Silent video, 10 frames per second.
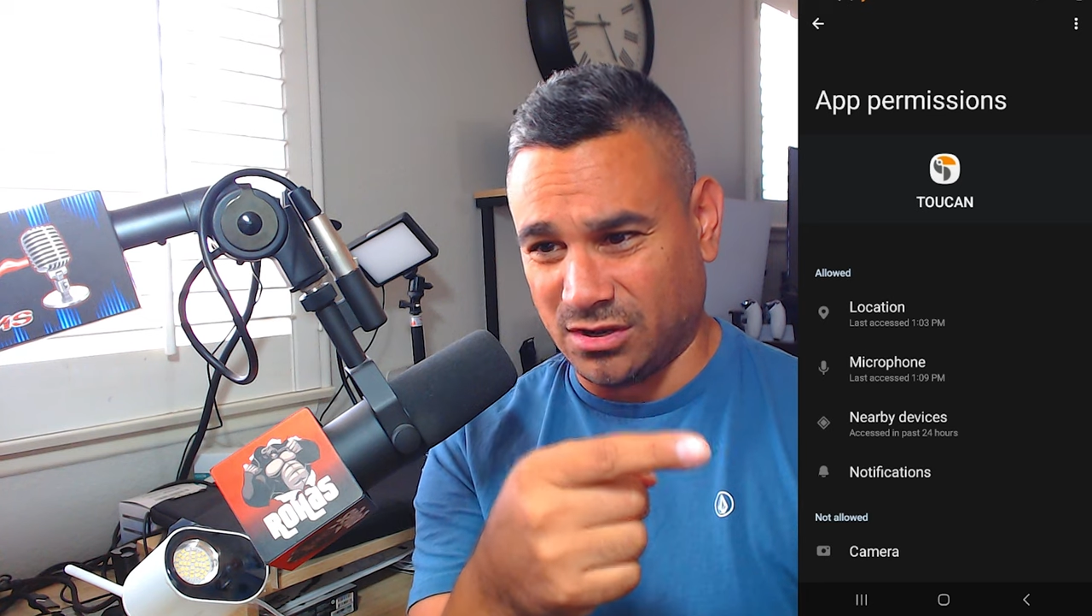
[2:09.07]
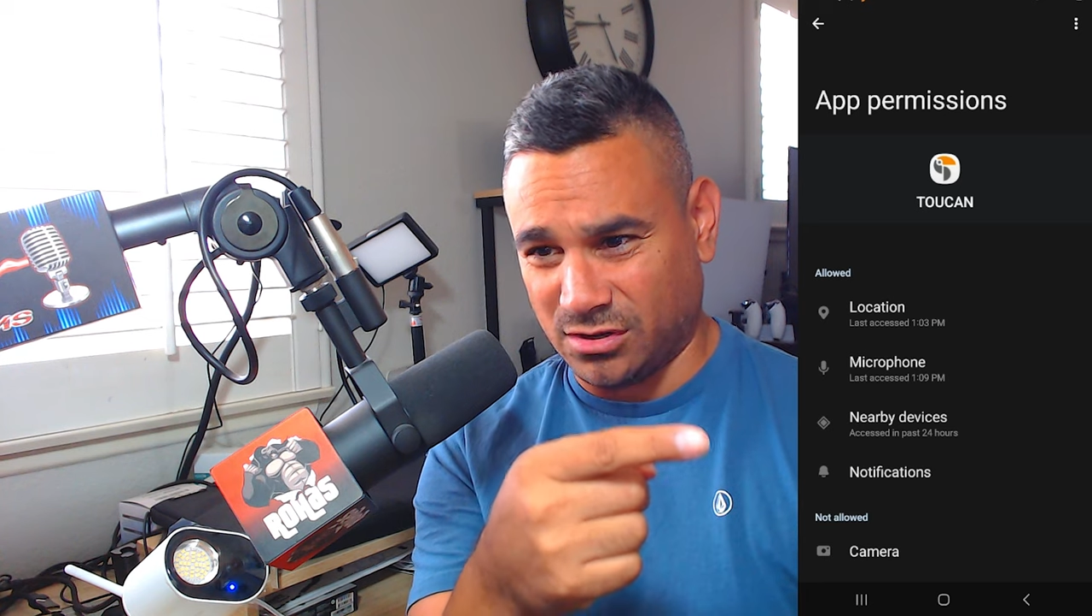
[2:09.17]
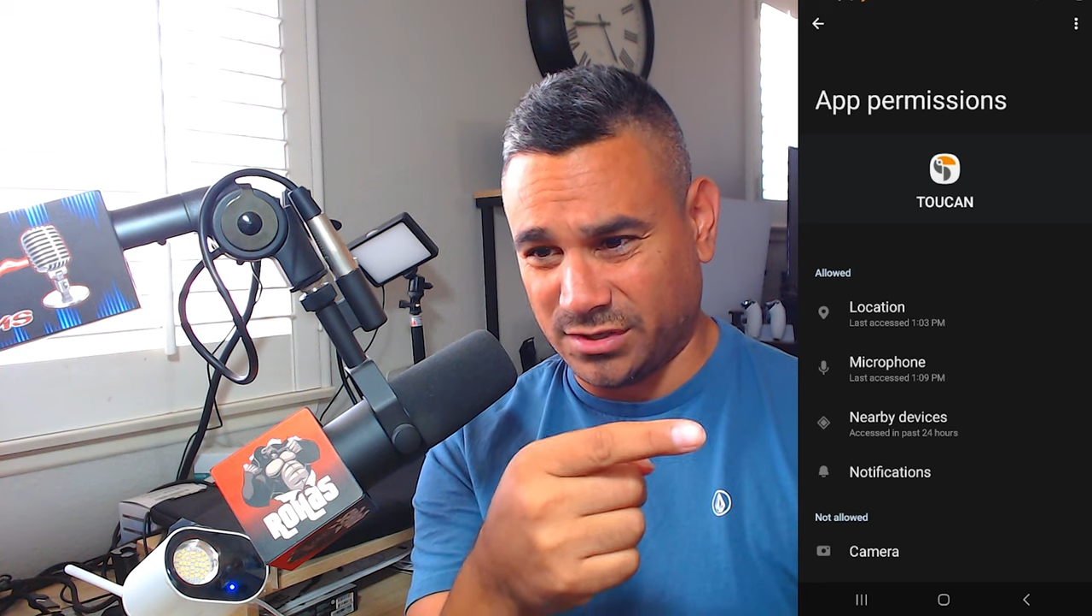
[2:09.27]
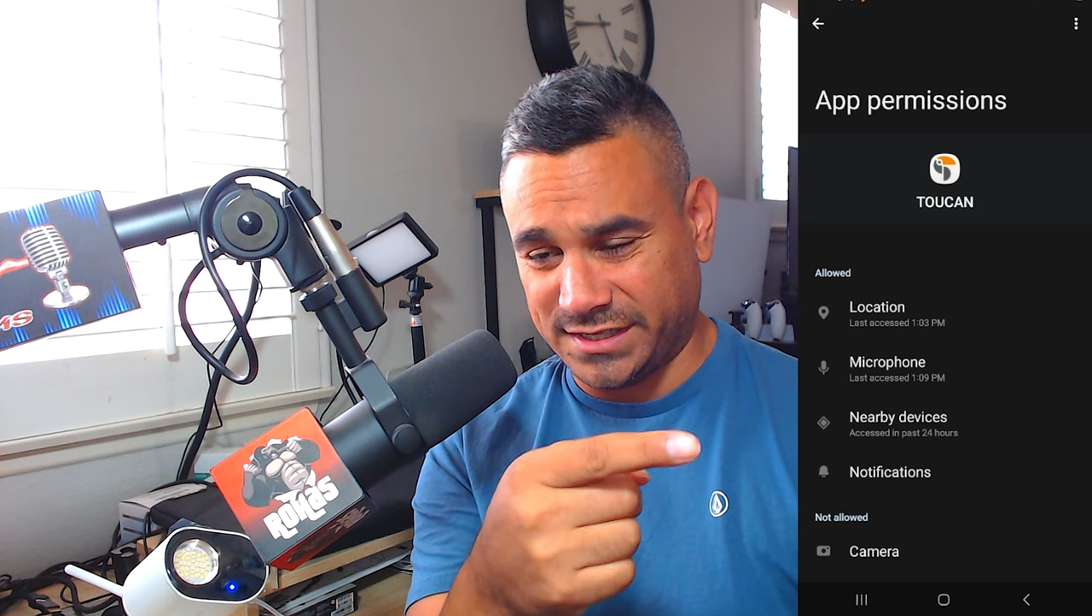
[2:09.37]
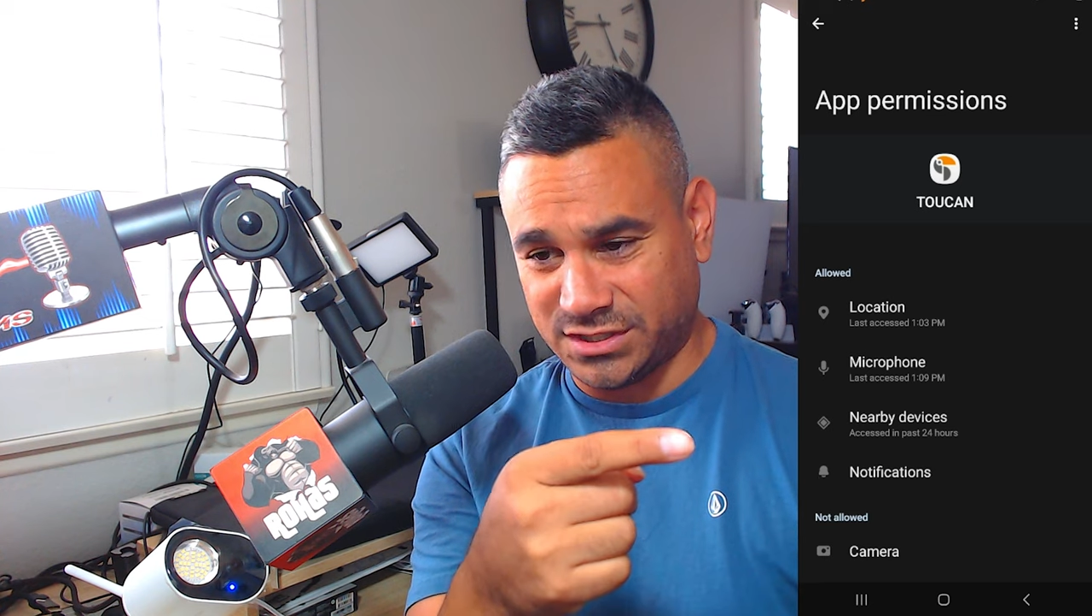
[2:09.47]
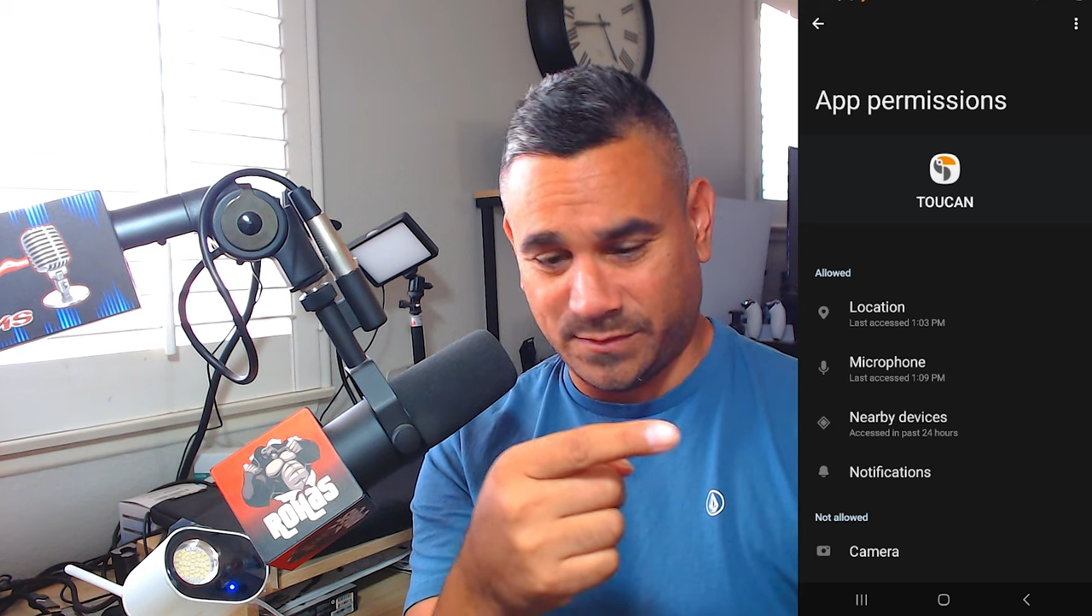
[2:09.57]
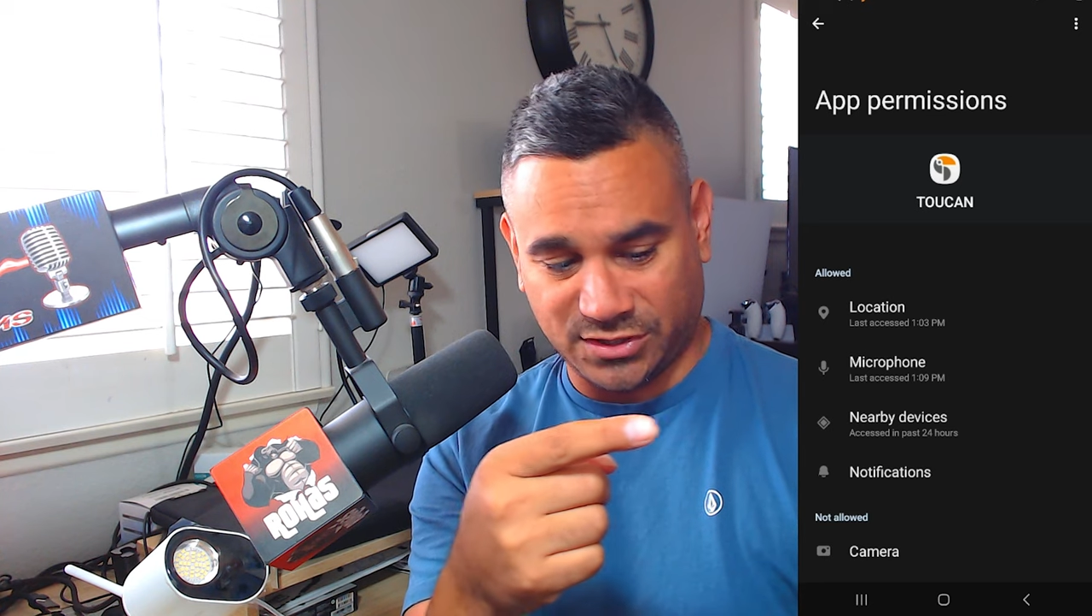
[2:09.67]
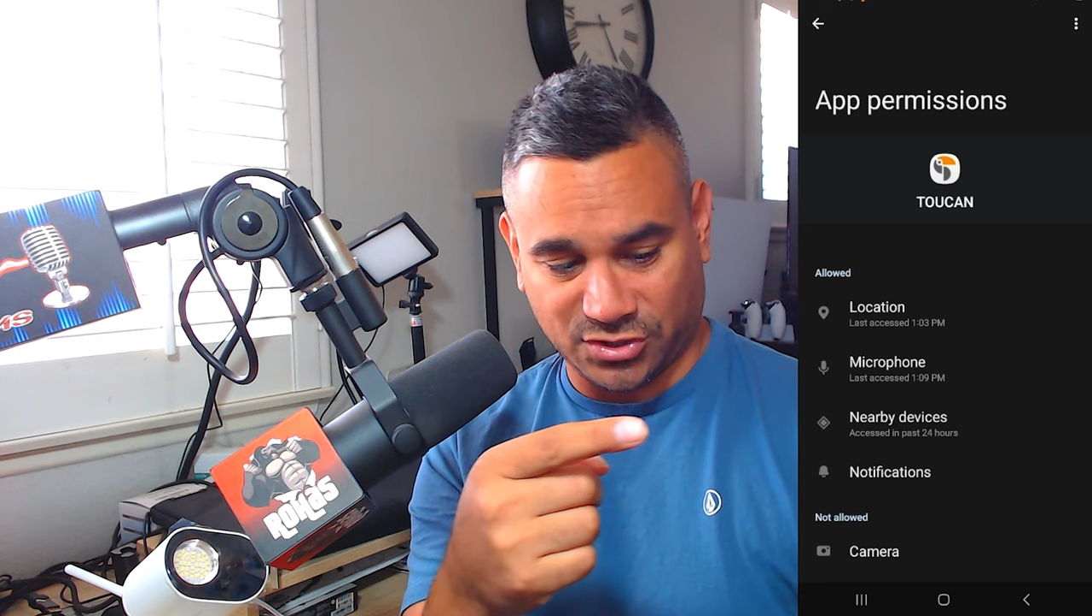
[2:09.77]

all needs to be